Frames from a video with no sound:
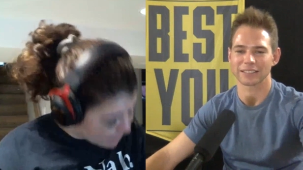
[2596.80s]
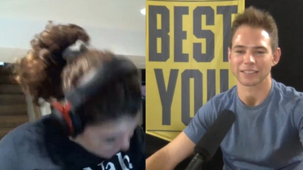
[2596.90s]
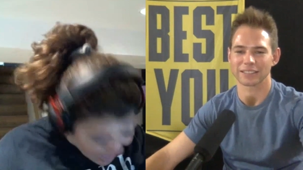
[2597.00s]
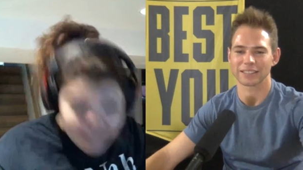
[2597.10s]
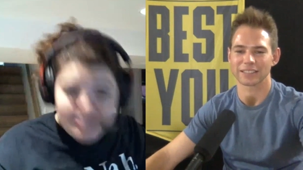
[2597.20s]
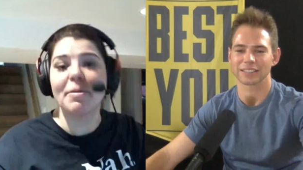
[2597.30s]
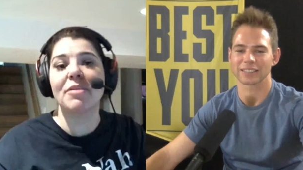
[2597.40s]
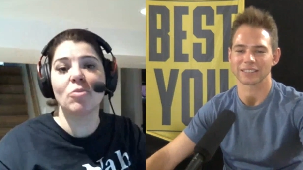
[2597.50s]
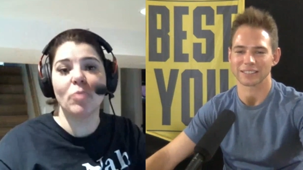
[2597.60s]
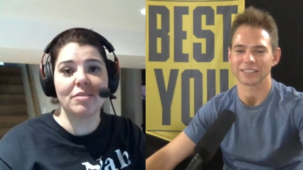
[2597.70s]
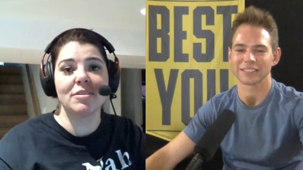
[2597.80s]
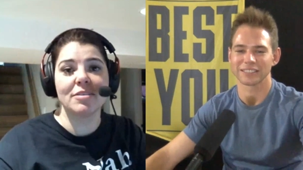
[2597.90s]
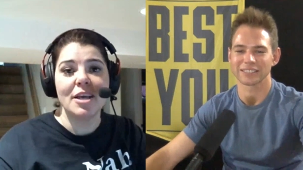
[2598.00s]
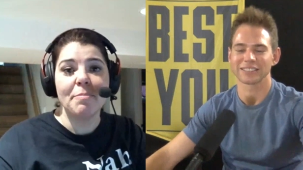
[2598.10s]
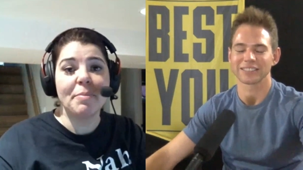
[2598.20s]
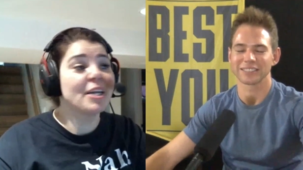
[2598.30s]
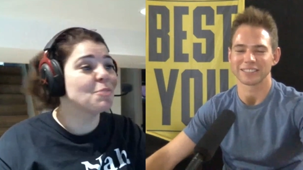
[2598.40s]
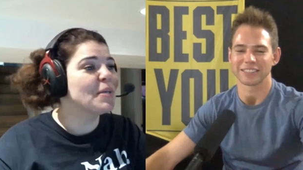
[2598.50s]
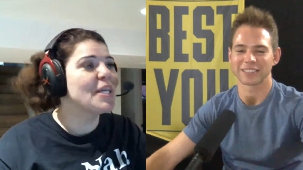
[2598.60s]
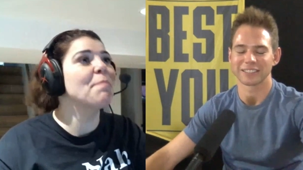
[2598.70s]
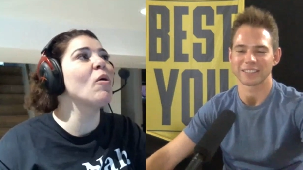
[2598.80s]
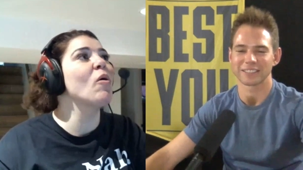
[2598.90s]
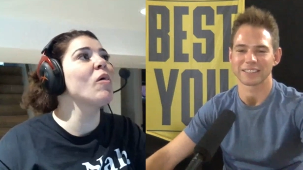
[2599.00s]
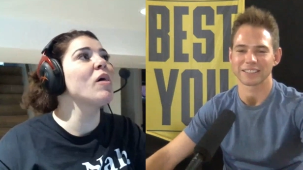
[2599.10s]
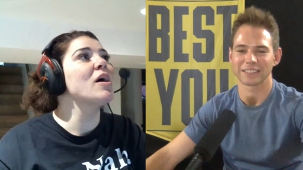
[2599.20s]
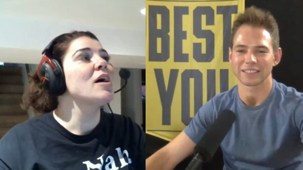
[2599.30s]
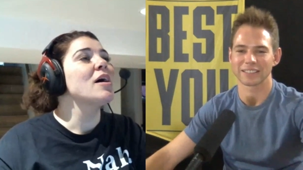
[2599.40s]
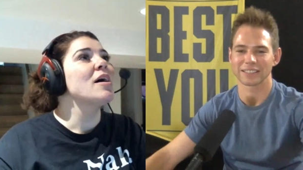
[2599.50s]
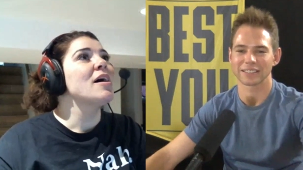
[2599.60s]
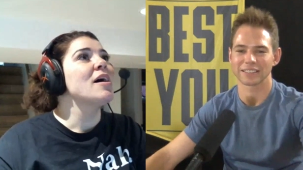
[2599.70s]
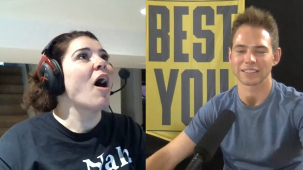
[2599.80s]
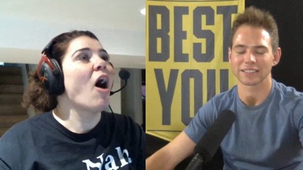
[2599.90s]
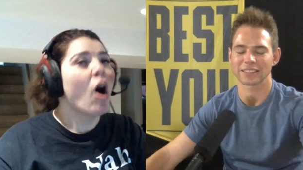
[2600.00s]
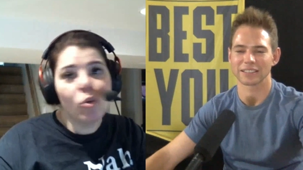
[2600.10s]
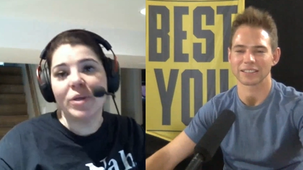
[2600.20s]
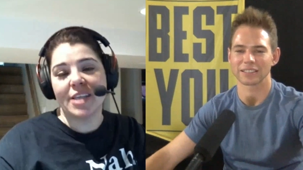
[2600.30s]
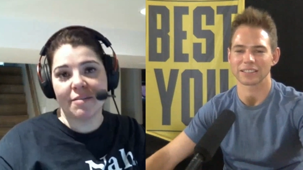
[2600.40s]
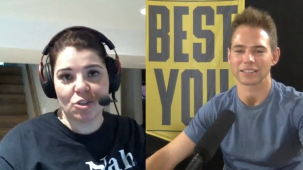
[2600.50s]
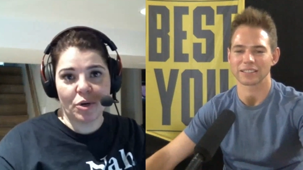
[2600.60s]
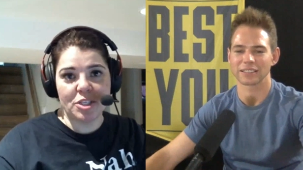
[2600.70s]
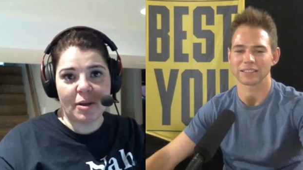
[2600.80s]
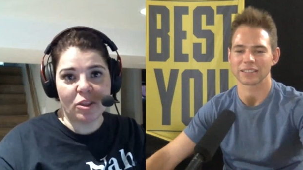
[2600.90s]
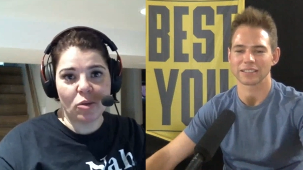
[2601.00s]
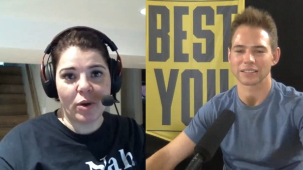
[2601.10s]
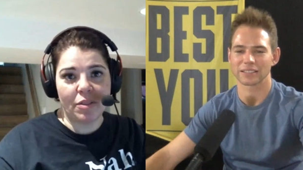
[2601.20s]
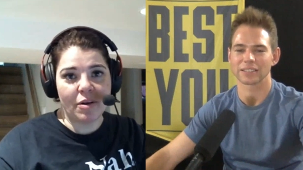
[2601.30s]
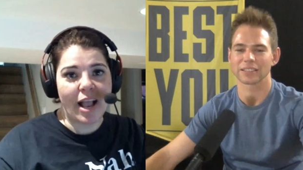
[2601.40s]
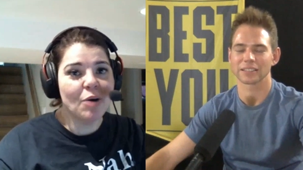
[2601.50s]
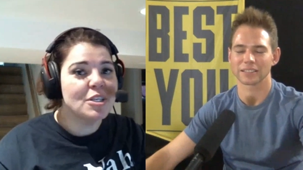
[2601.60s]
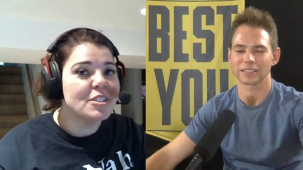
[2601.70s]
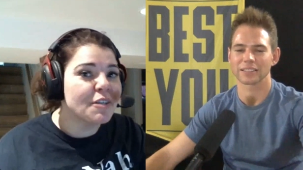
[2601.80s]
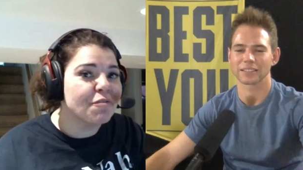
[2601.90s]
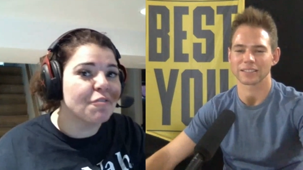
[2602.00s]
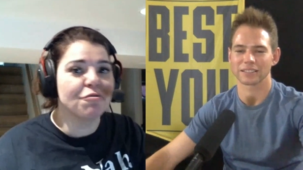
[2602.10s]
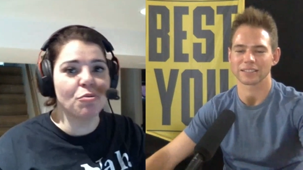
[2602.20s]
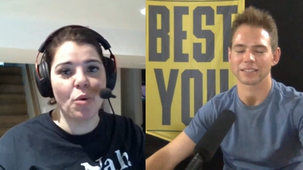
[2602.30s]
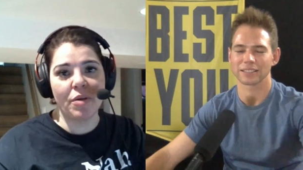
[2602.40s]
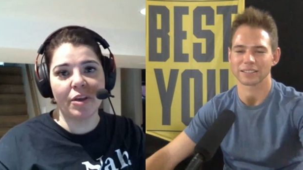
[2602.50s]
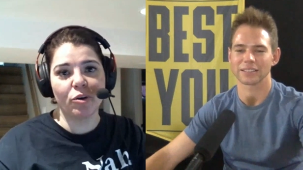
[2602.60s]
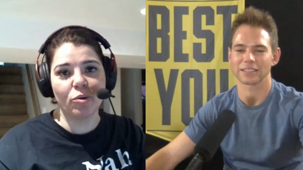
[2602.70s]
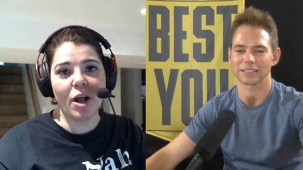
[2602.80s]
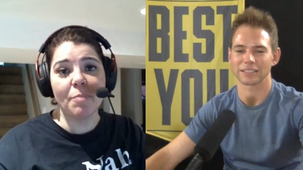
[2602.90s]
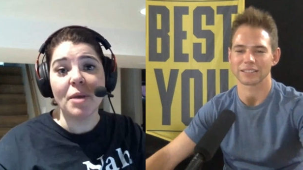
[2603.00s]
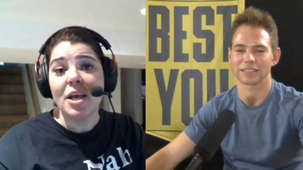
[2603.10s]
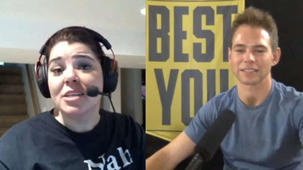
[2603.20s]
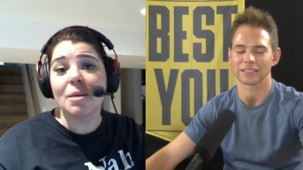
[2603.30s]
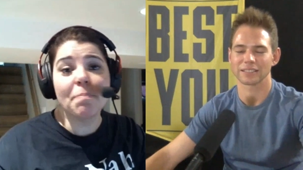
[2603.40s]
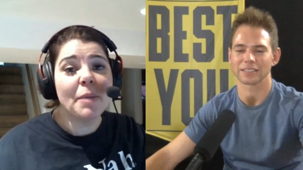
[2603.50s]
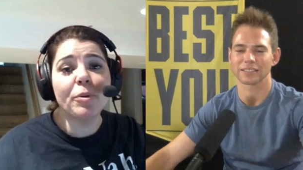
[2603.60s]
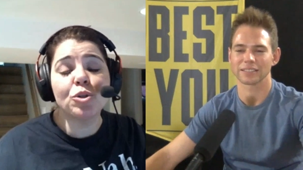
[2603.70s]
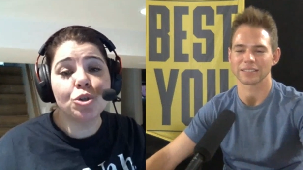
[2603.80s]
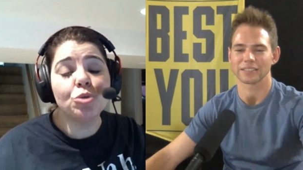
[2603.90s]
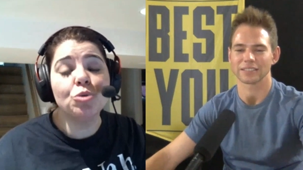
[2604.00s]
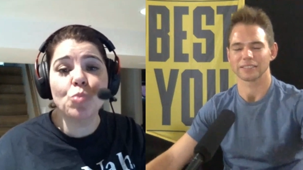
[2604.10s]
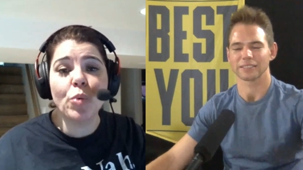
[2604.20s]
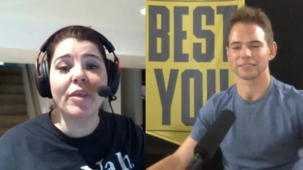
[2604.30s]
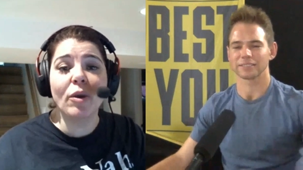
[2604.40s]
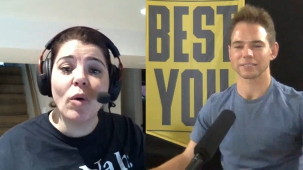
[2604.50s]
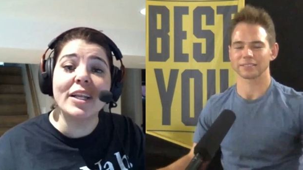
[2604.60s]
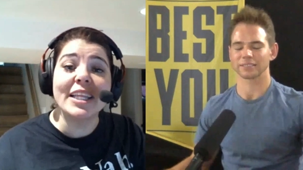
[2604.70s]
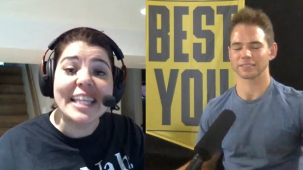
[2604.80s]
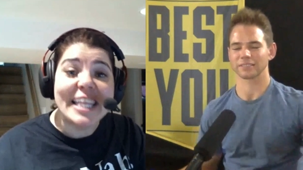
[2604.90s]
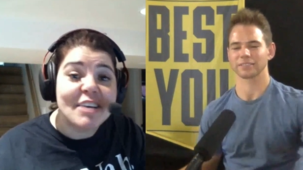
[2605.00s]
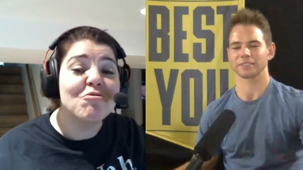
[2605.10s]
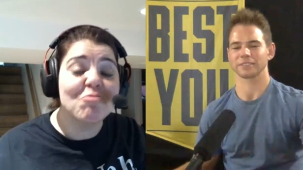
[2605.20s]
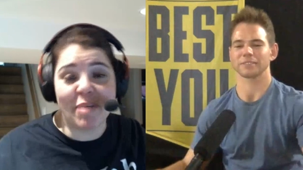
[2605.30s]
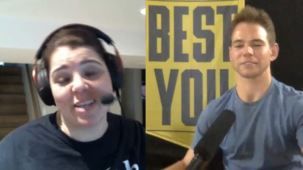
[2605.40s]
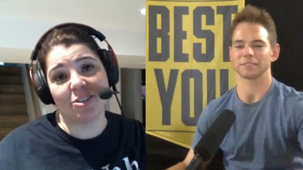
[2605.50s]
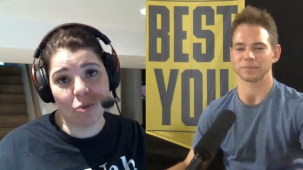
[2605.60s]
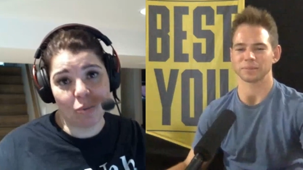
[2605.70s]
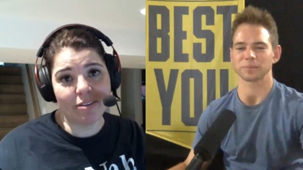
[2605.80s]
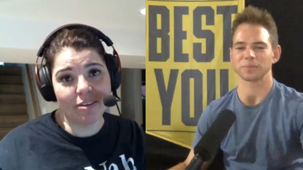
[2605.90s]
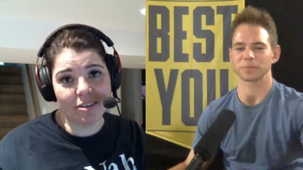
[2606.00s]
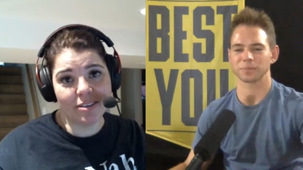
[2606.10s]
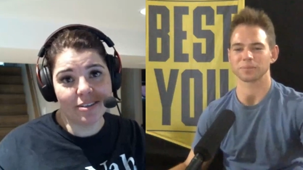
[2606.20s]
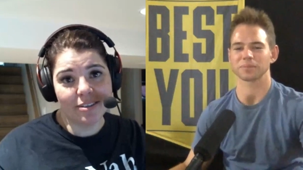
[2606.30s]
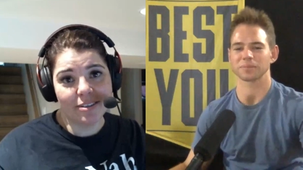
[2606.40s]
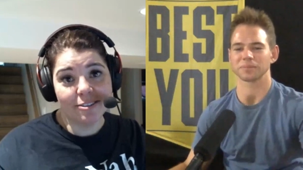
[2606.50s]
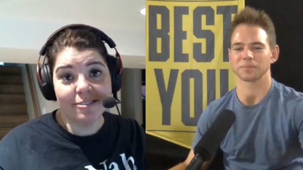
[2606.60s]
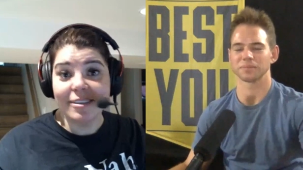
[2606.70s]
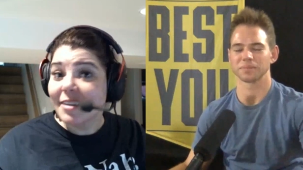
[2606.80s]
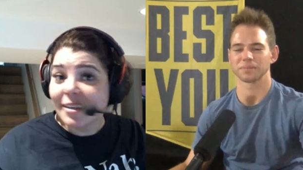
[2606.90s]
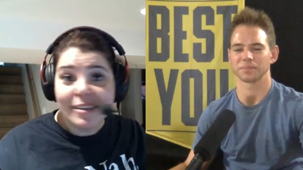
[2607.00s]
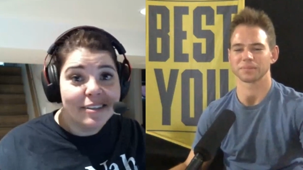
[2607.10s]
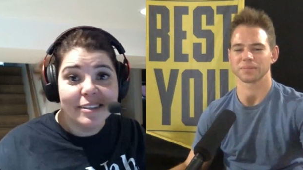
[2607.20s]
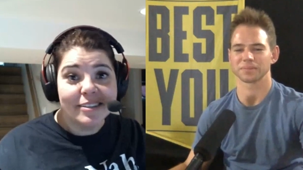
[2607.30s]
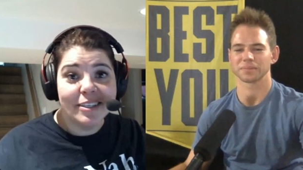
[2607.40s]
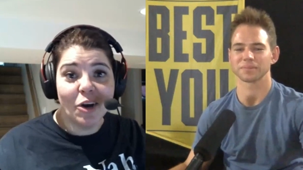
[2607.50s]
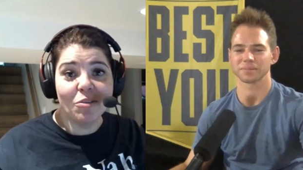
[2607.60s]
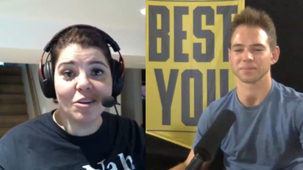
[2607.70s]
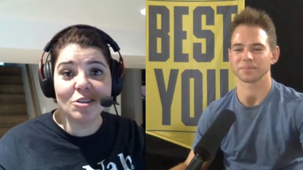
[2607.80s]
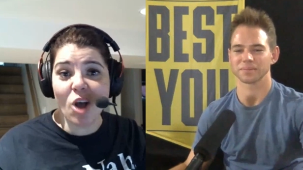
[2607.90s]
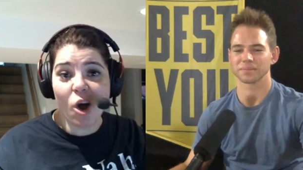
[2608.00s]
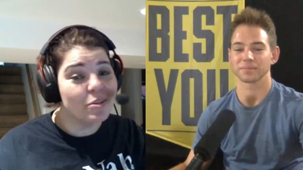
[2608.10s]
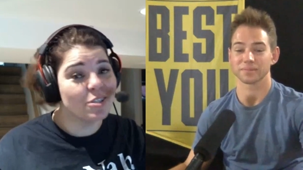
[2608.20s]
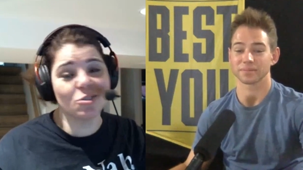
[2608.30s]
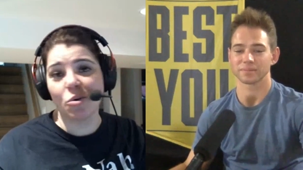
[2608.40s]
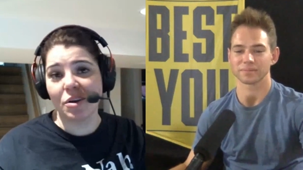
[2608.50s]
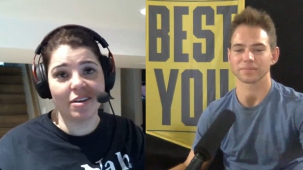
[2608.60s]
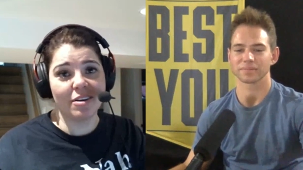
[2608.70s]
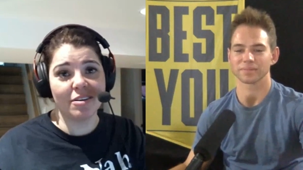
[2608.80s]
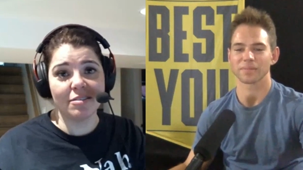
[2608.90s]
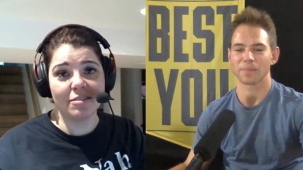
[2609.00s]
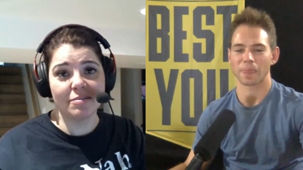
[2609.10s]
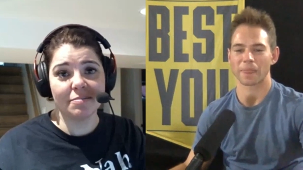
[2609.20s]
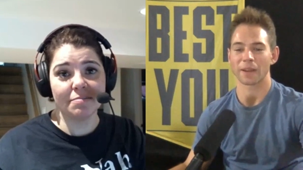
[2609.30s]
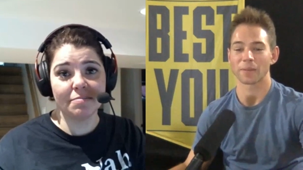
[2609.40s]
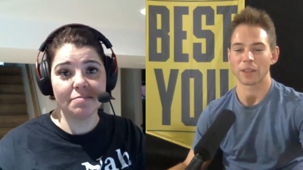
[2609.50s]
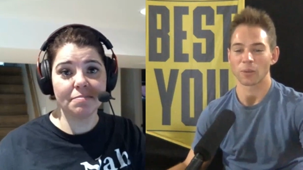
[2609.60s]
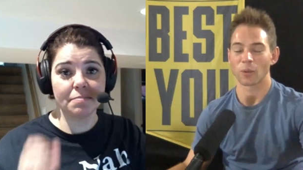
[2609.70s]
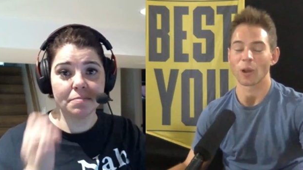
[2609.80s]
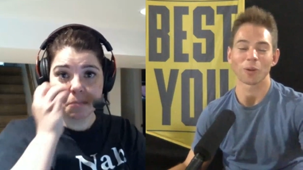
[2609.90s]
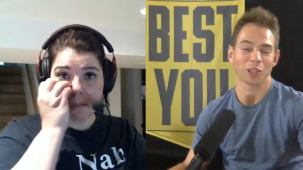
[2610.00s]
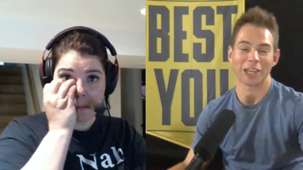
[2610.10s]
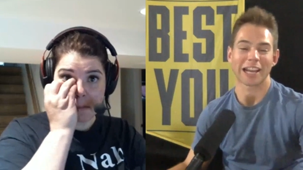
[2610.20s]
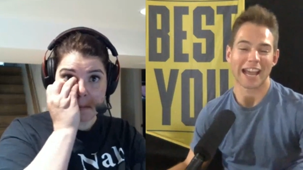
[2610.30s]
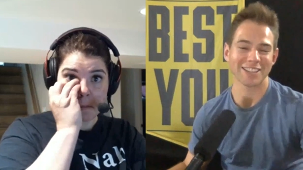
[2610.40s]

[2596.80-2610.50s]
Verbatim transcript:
Speaker 1: then ask about the weather because people always have stories about the weather. How's it different from where they grew up? Some people choose where they want to live based on weather. Mm-hmm. You know, there's always a story there.
Speaker 2: Yeah. Well, I wasn't